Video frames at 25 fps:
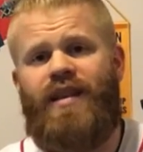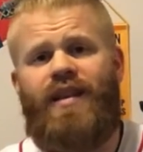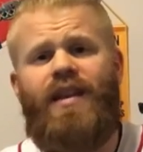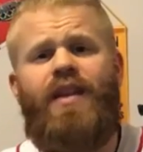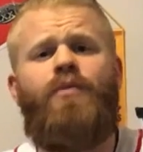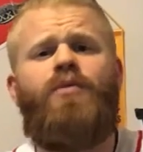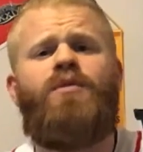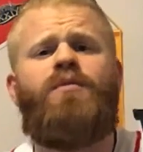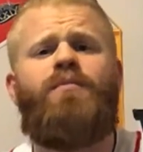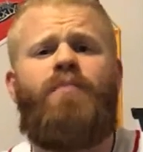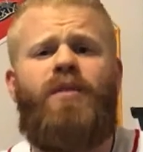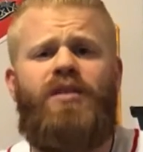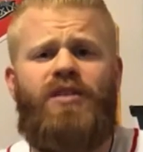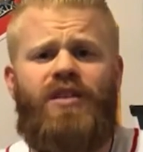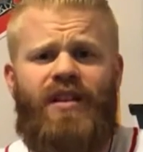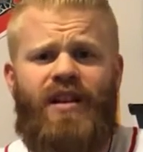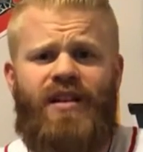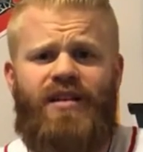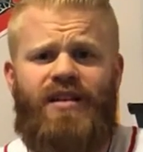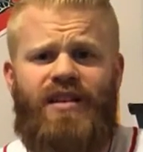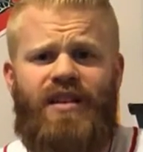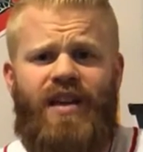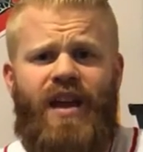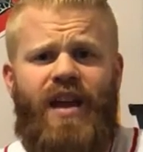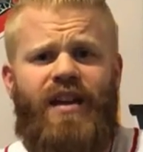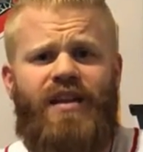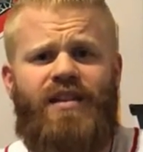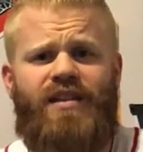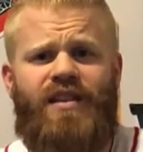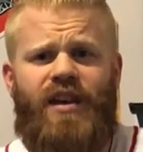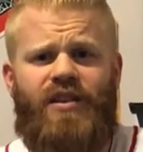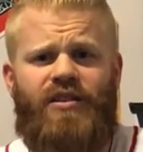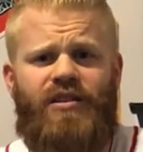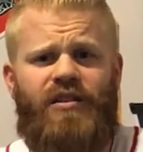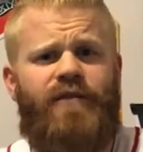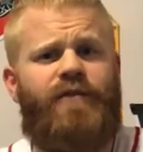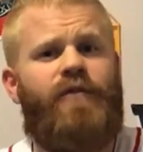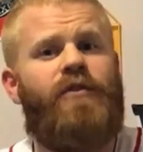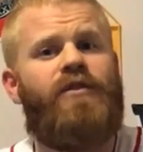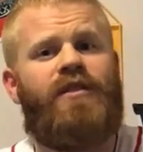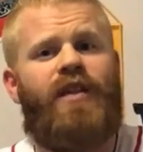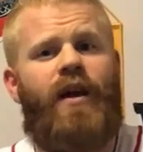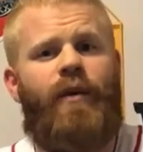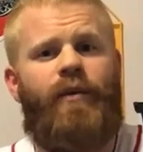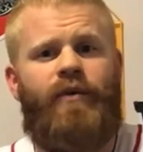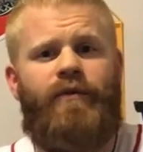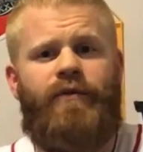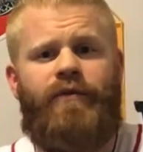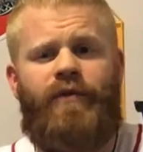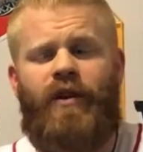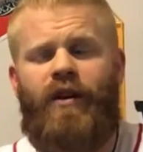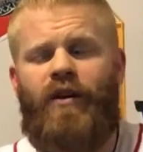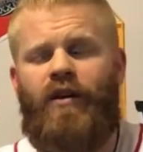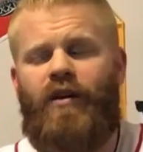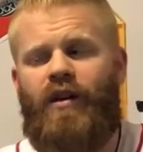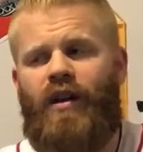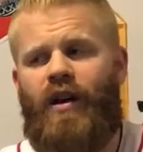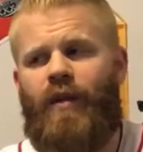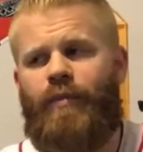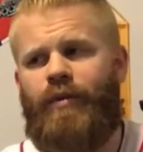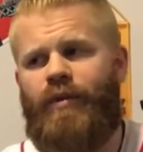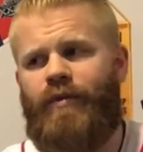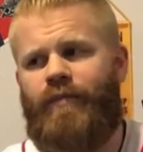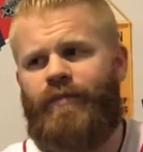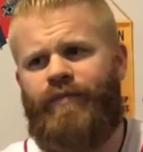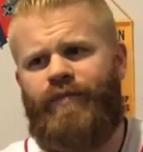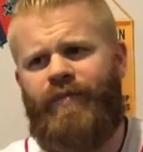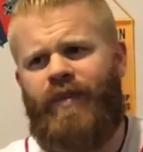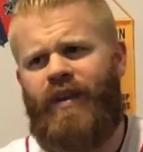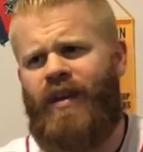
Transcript: was pitching against the Yankees actually the first time it flared up, and